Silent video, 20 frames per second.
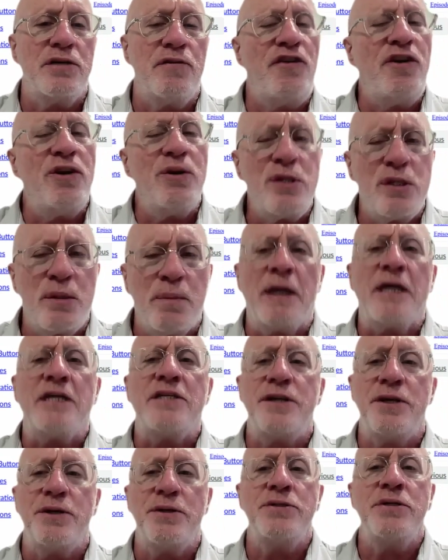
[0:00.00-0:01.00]
few
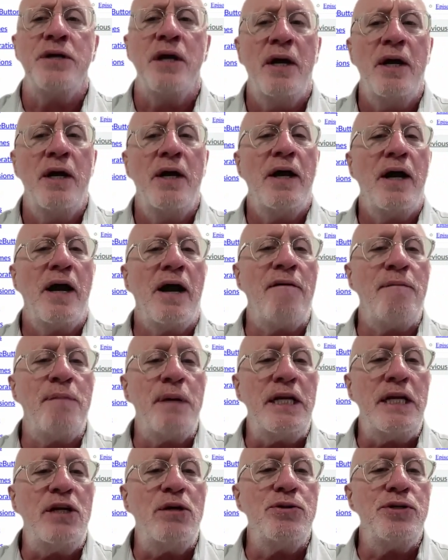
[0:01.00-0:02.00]
semesters, I've
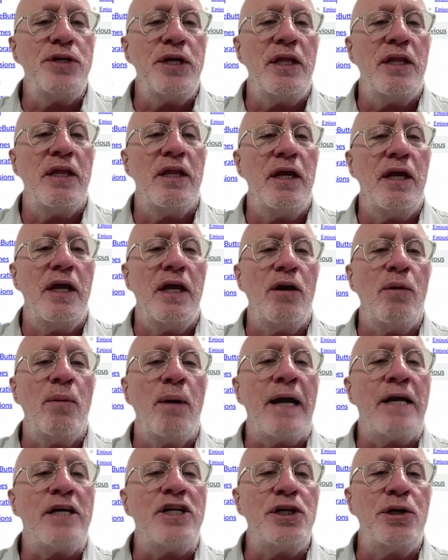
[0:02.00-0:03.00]
been using the
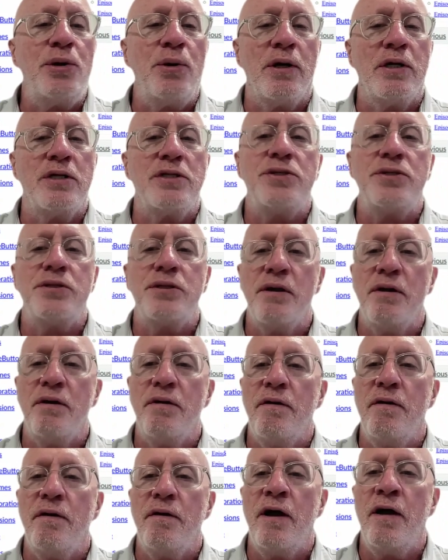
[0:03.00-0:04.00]
crash course
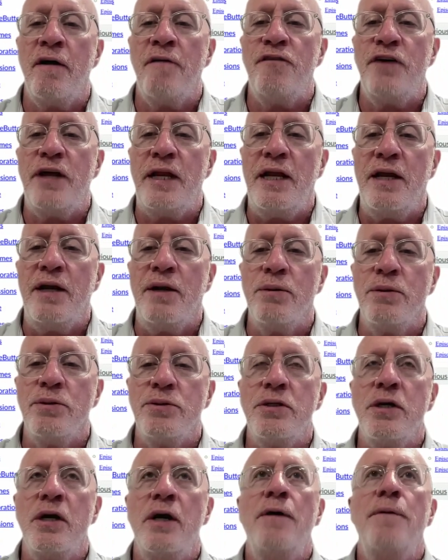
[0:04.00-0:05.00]

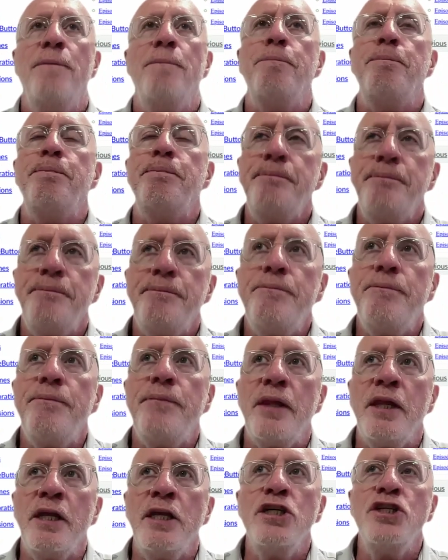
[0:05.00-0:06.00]
videos.
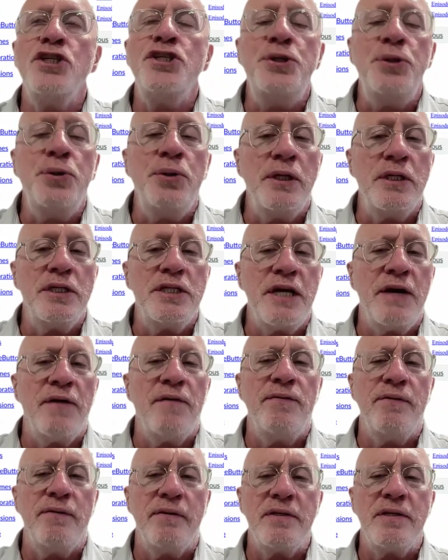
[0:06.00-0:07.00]
Students
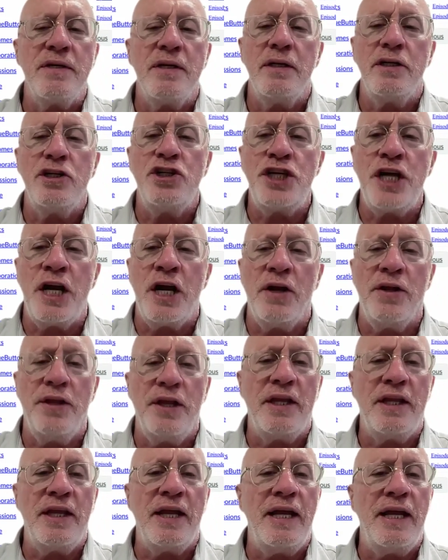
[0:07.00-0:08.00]
have shared
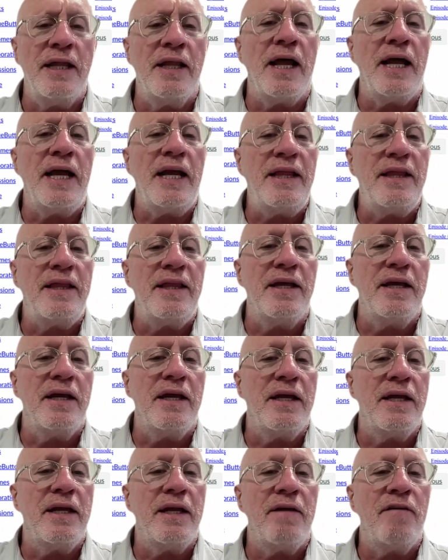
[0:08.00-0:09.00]
that they like
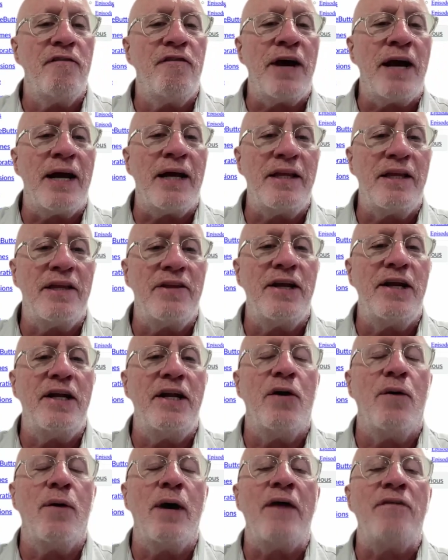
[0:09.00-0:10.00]
the fact that they
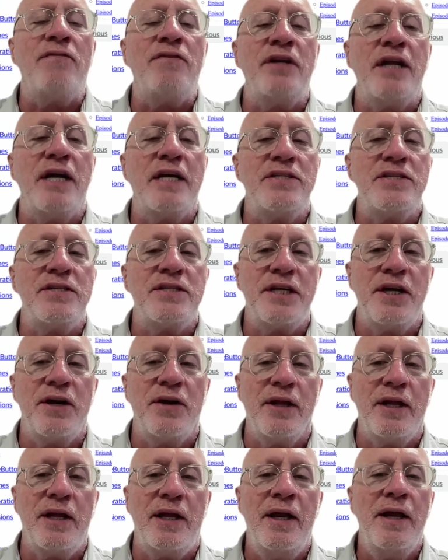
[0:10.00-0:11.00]
don't have to
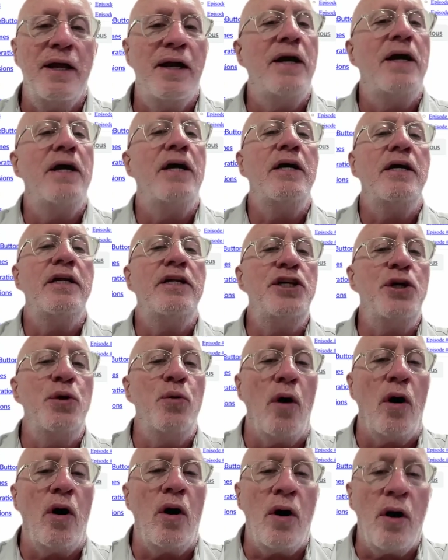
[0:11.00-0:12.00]
necessarily
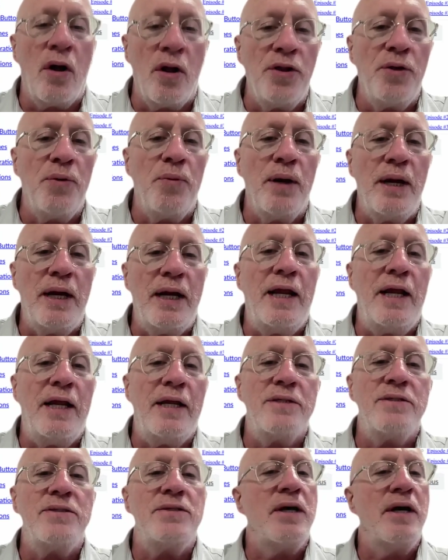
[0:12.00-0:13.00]
do all the
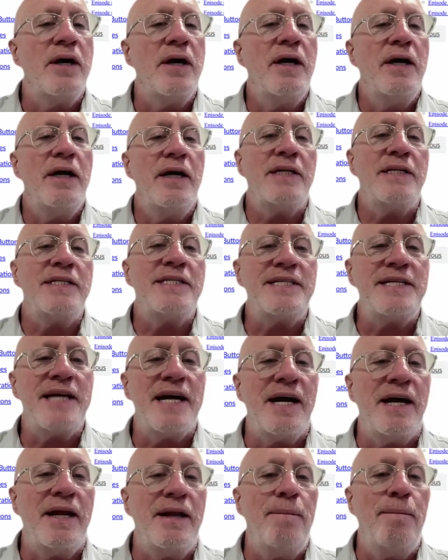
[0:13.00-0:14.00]
readings.
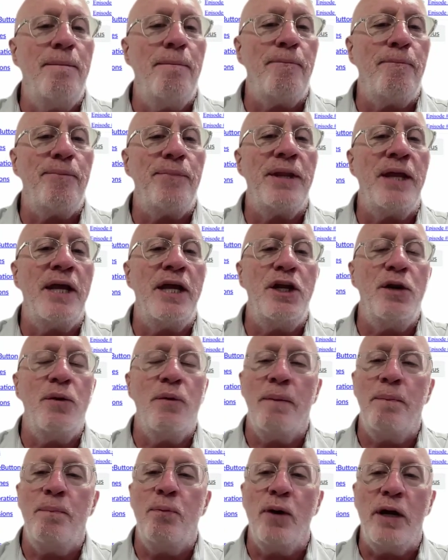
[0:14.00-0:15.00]
Instead, they
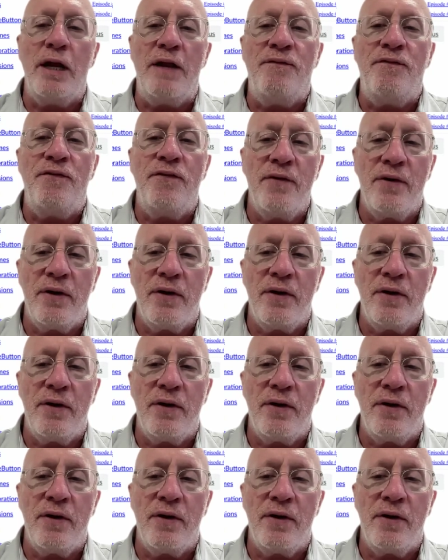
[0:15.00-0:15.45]
do a brief